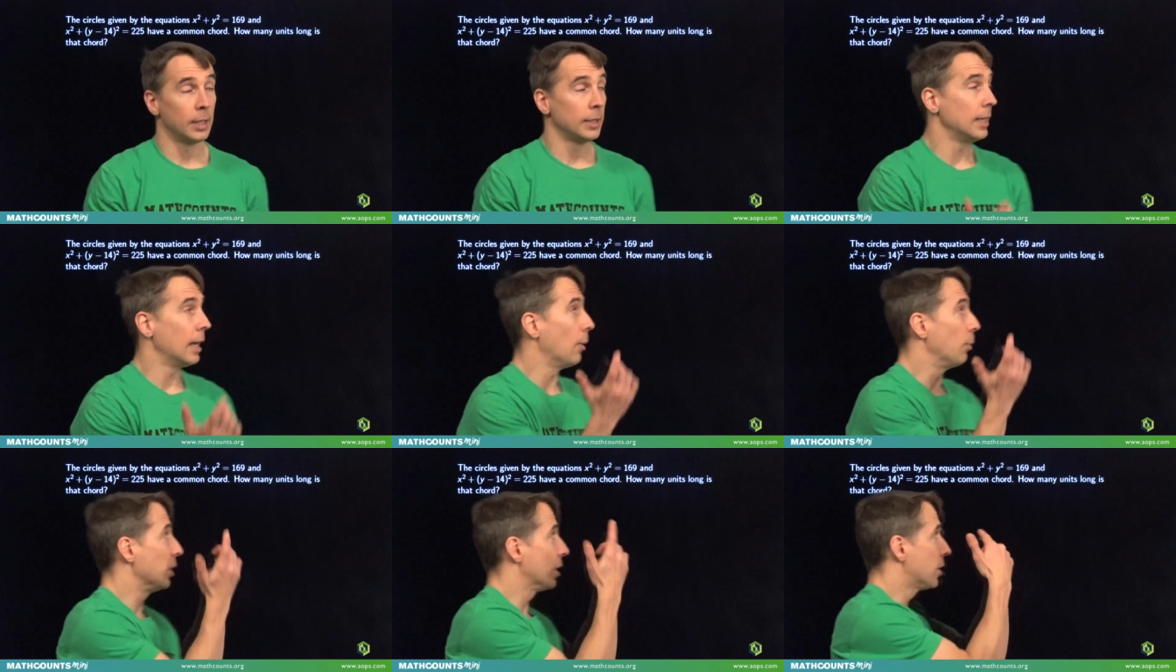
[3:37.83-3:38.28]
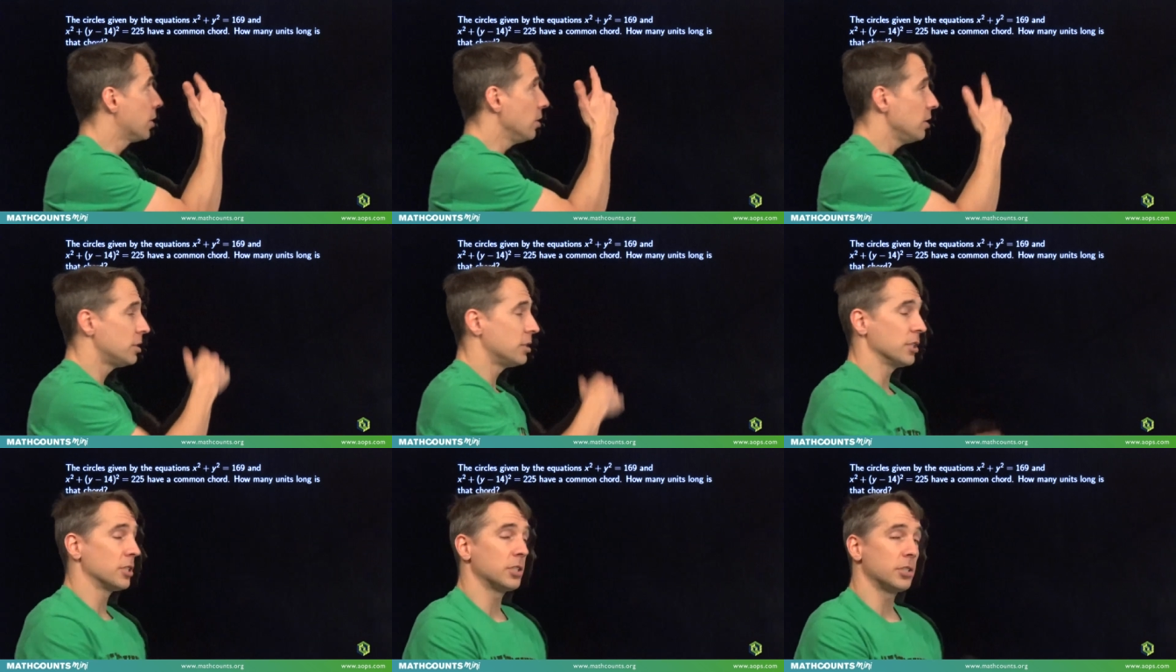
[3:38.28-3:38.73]
Now we
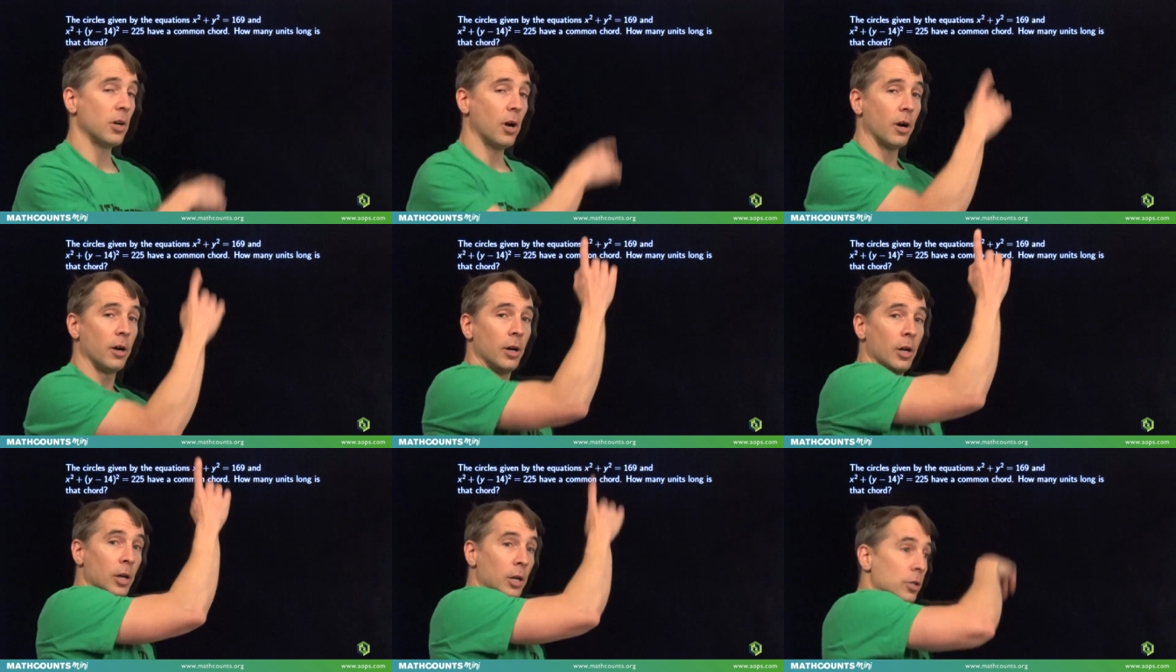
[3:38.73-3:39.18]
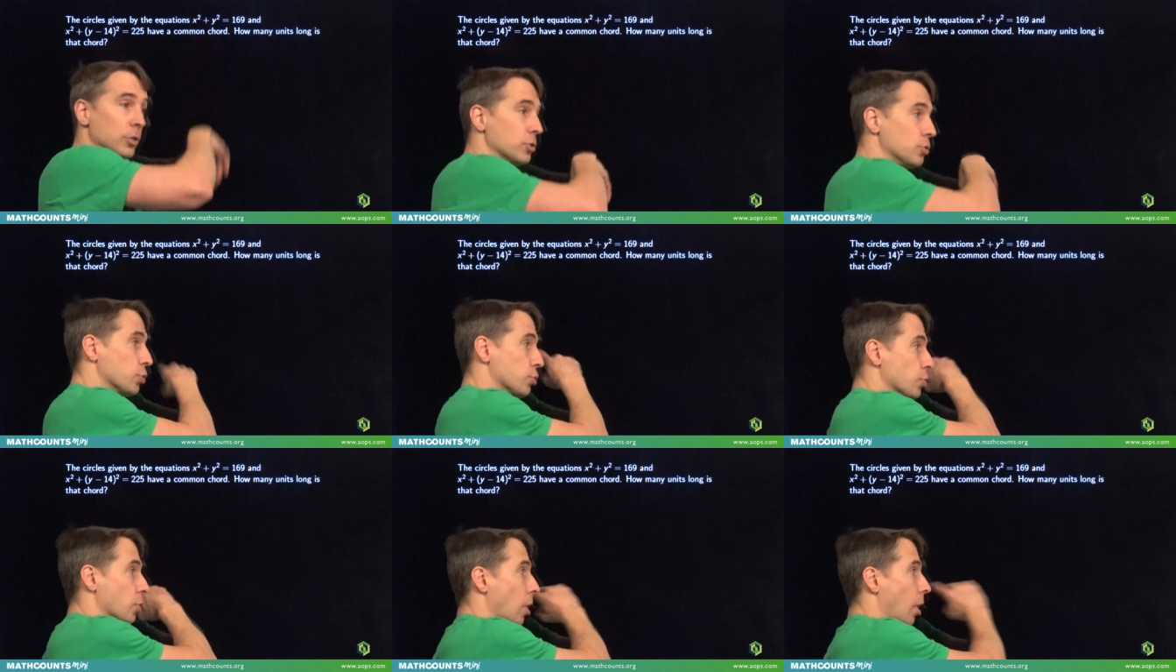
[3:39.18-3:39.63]
could just start
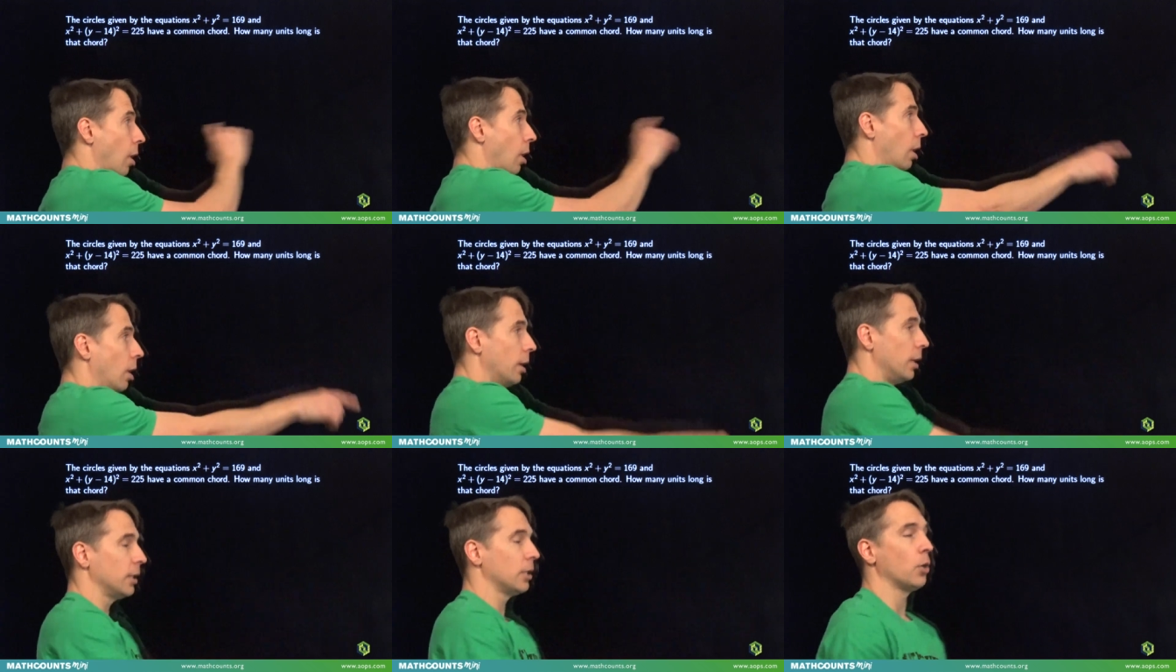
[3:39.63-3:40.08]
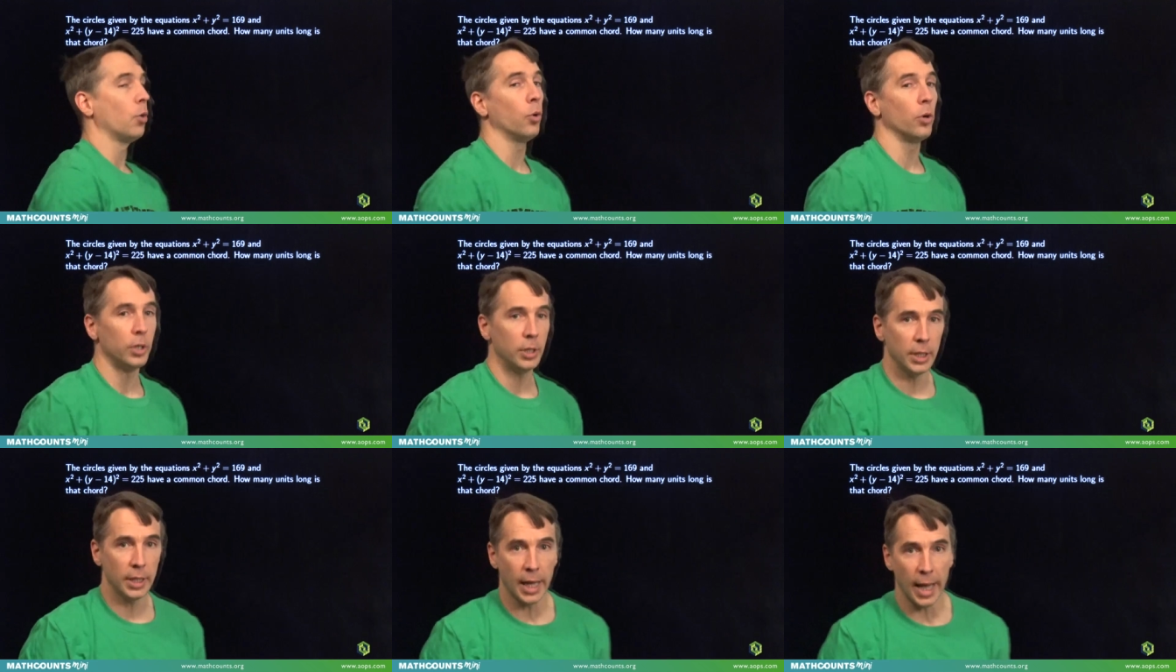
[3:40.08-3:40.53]
drawing
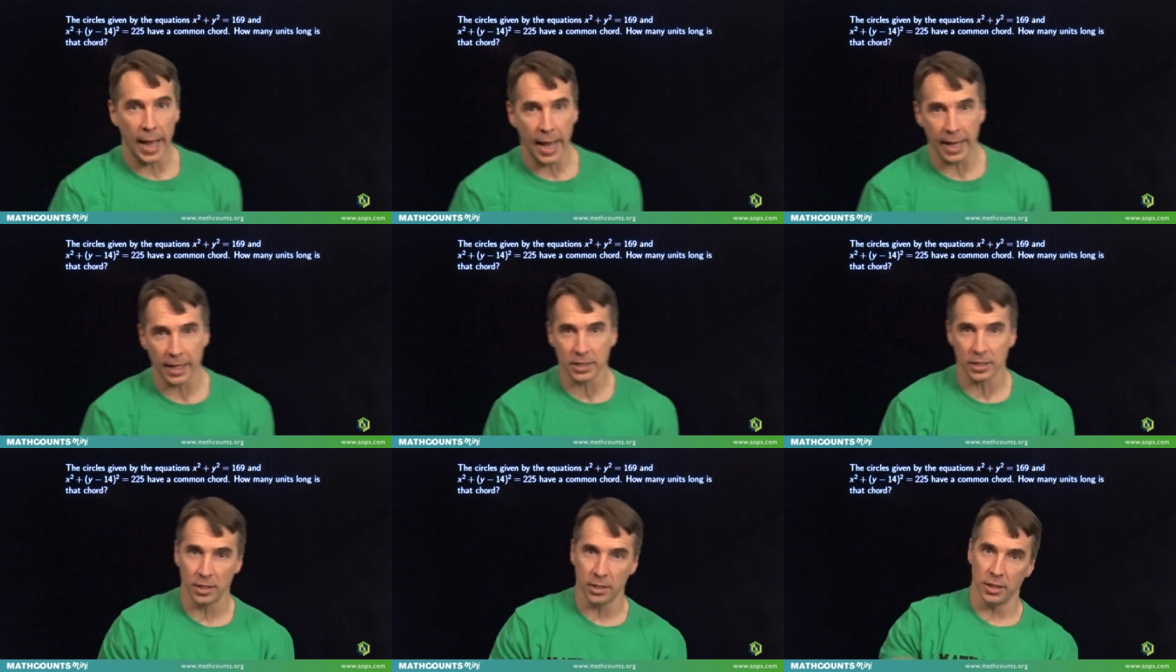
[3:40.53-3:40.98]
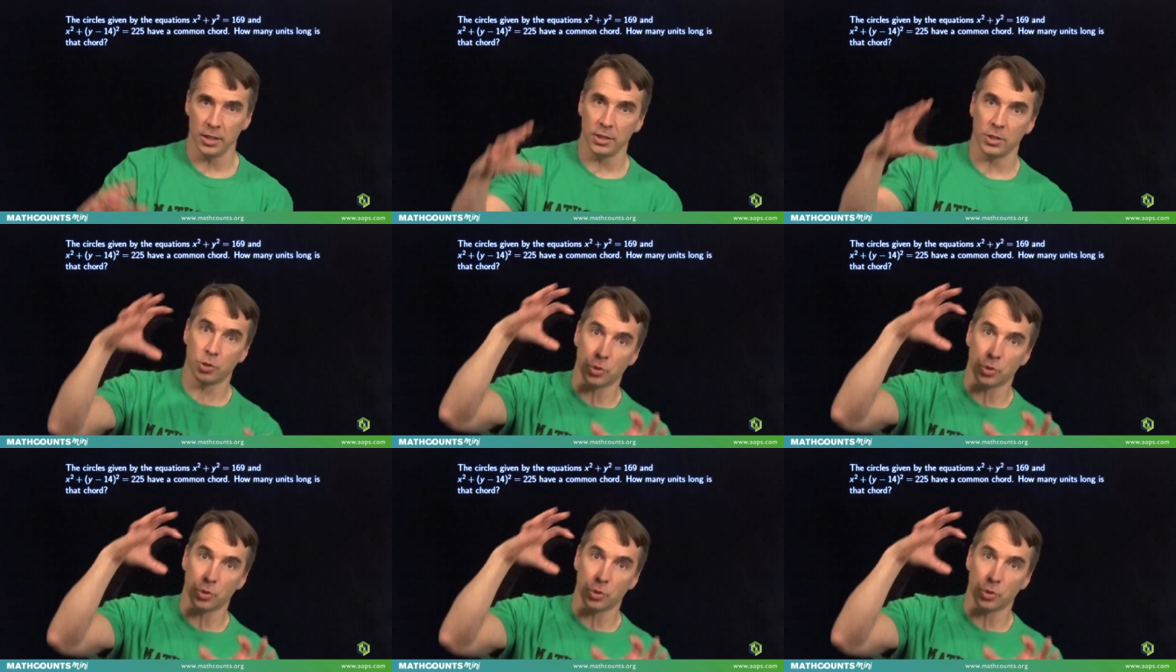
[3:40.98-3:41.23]
coordinate axes,